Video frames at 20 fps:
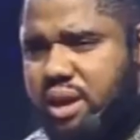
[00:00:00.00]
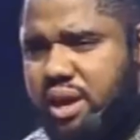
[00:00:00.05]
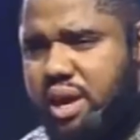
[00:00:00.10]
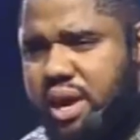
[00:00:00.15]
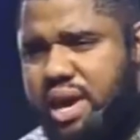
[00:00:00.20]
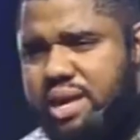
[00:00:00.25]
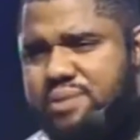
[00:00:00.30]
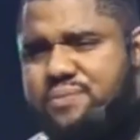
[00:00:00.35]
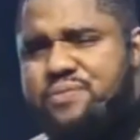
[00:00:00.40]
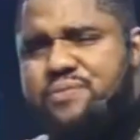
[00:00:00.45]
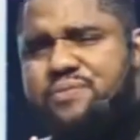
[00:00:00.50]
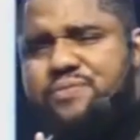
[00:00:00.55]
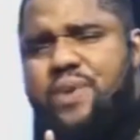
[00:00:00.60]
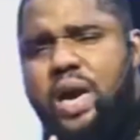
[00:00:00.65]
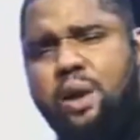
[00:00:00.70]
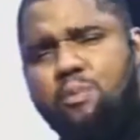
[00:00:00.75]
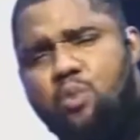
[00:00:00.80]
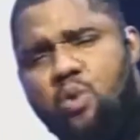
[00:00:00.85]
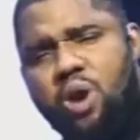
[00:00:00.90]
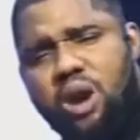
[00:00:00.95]
In
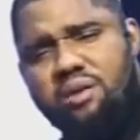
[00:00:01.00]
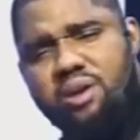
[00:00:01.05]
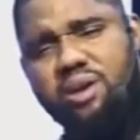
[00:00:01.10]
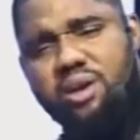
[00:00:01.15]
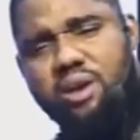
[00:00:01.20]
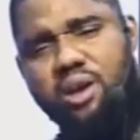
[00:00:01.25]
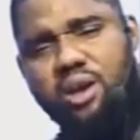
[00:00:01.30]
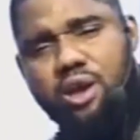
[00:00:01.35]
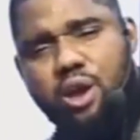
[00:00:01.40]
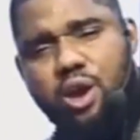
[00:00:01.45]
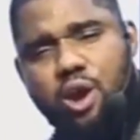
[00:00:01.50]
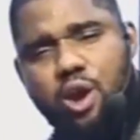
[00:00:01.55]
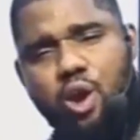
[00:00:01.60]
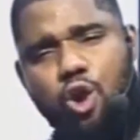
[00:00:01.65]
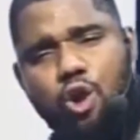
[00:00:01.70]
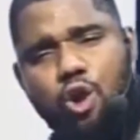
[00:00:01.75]
February of